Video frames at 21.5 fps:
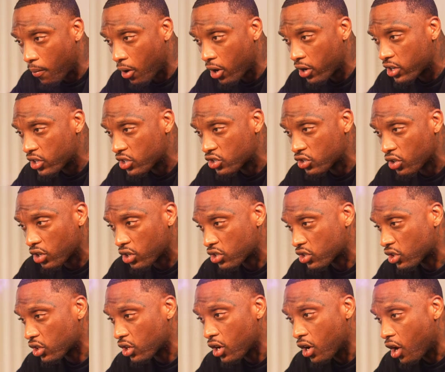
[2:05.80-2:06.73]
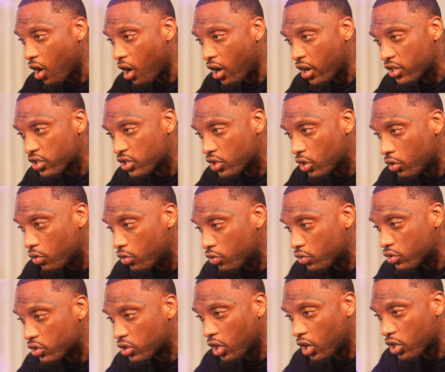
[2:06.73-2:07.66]
market structure, our
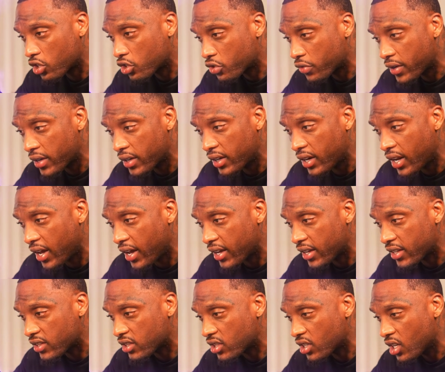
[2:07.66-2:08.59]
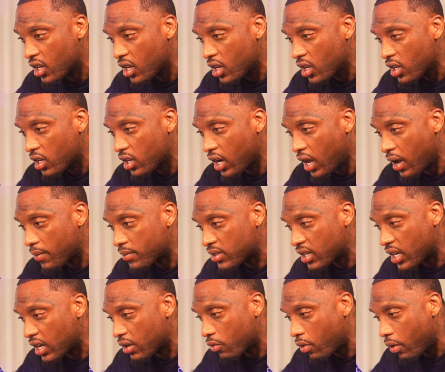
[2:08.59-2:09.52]
zones, our trend lines, you know what I'm
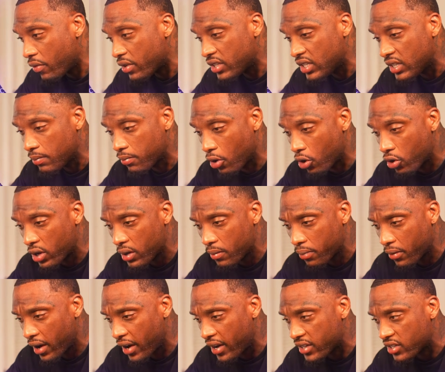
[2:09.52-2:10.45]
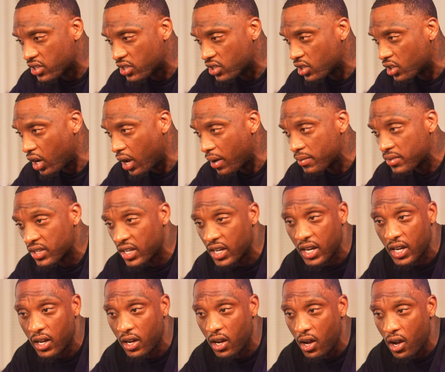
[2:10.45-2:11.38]
saying? When we see broken price, you know what I'm
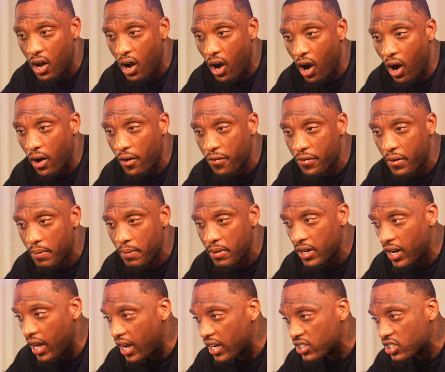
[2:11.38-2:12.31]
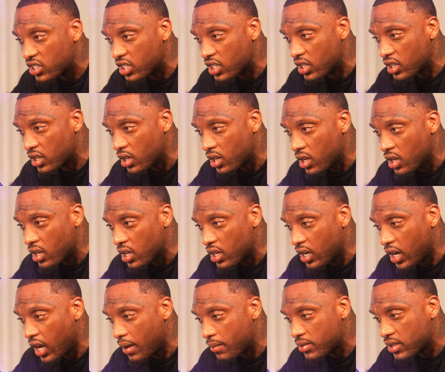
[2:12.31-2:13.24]
saying? Our Fibonacci, you
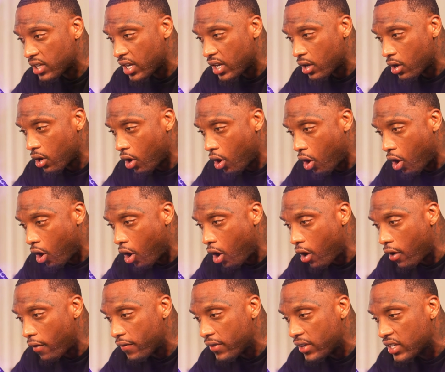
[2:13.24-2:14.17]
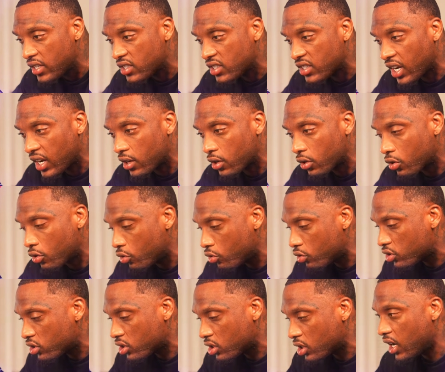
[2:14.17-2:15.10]
know what I'm saying? All these
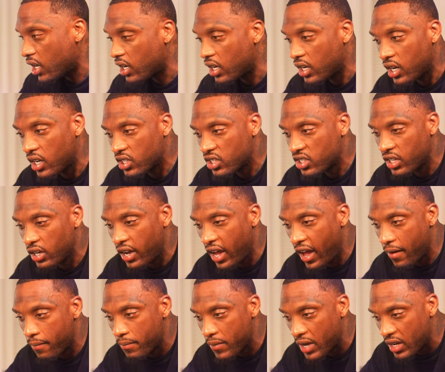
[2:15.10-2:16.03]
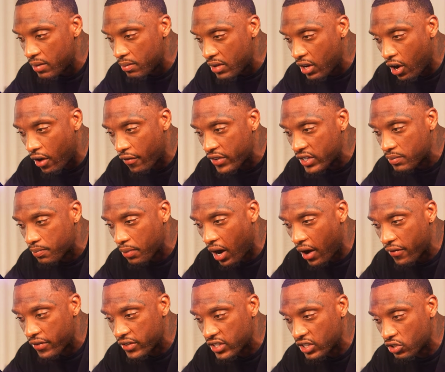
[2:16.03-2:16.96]
technicals in a nutshell have made me all these
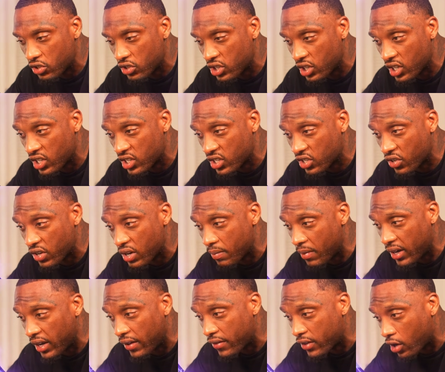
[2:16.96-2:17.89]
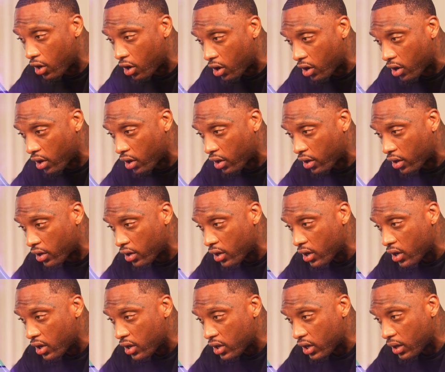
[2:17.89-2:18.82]
profits that you see on the screen, 11 RR, you know
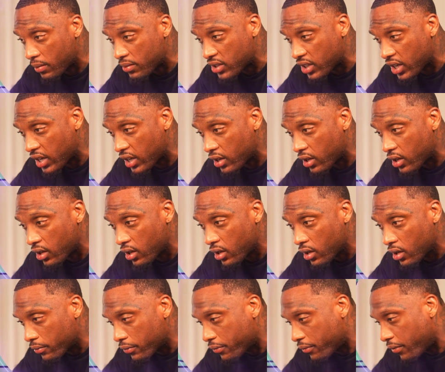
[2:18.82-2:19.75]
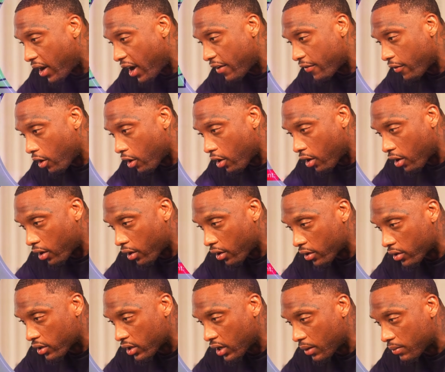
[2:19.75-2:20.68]
what I'm saying? 5 RR,
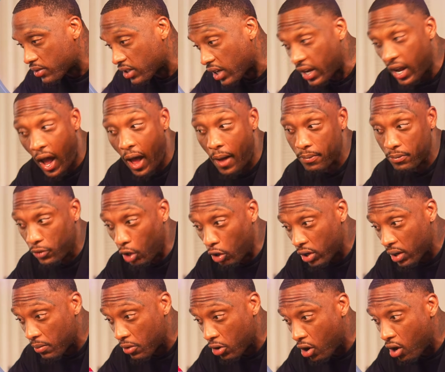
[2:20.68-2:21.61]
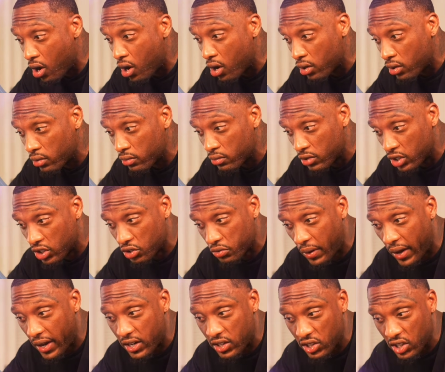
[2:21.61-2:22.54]
you know what I'm saying? Don't get me wrong, the
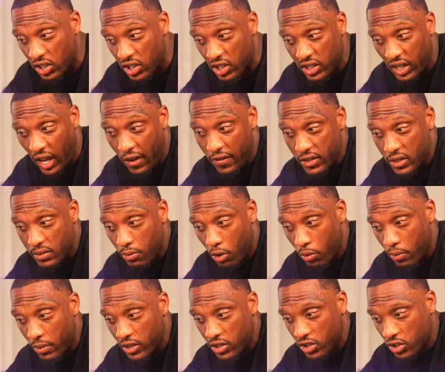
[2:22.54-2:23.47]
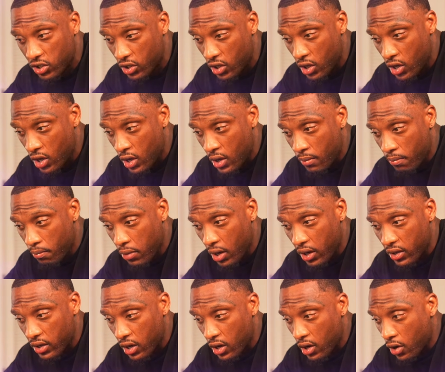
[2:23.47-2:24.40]
strategy does have its moments,
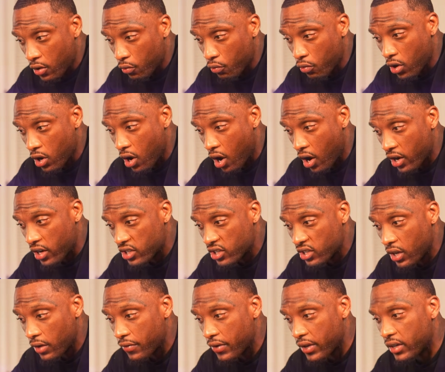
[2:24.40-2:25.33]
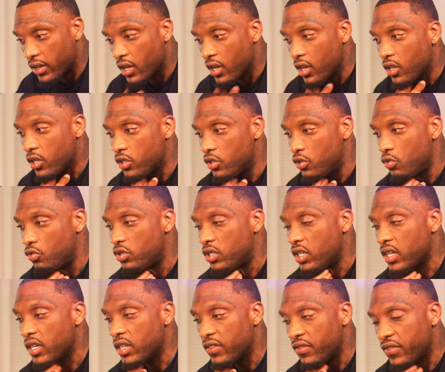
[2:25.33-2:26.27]
but regardless of it,
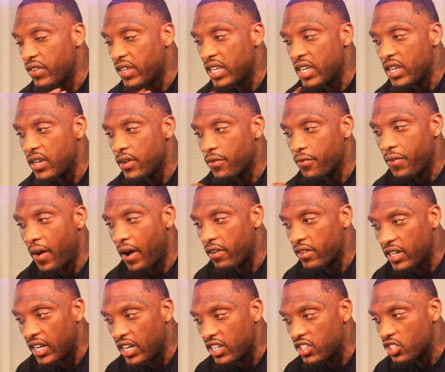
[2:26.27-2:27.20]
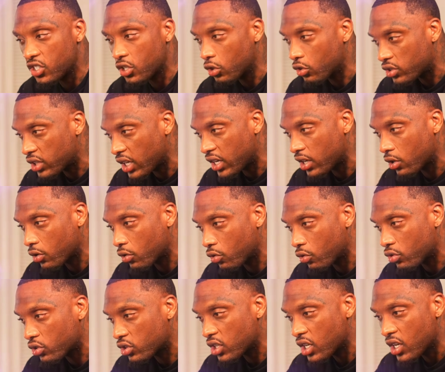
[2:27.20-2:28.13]
using the foundational
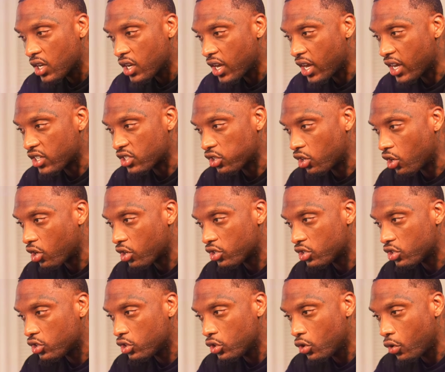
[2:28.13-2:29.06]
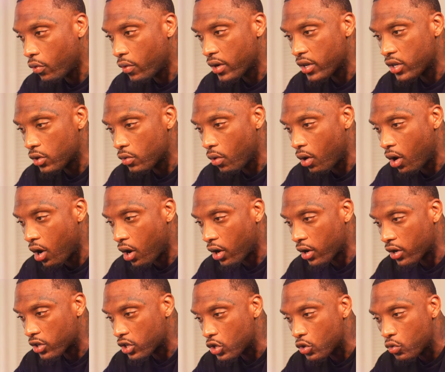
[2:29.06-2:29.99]
technicals, as long as you know where you
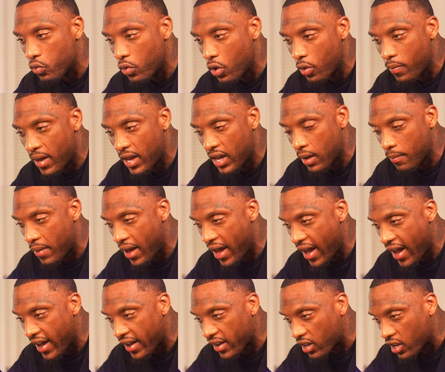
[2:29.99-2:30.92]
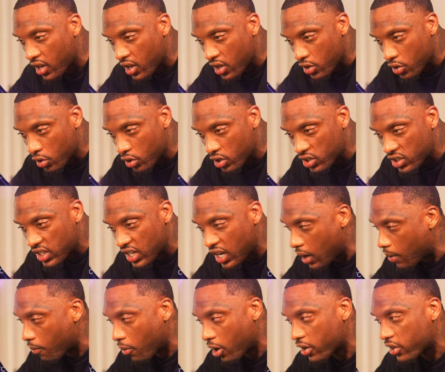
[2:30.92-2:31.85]
are, you will make a bag. You can see
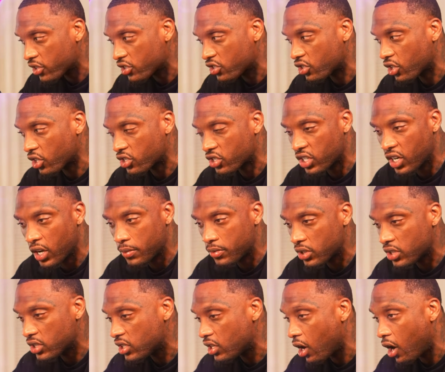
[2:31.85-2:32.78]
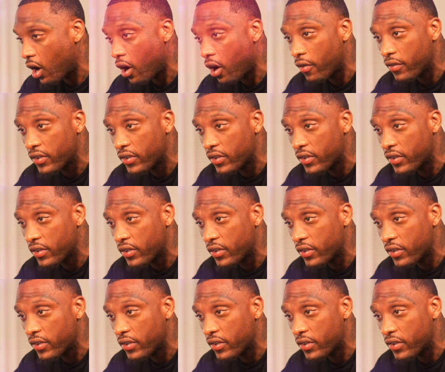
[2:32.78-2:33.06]
how market structure helps. You can see all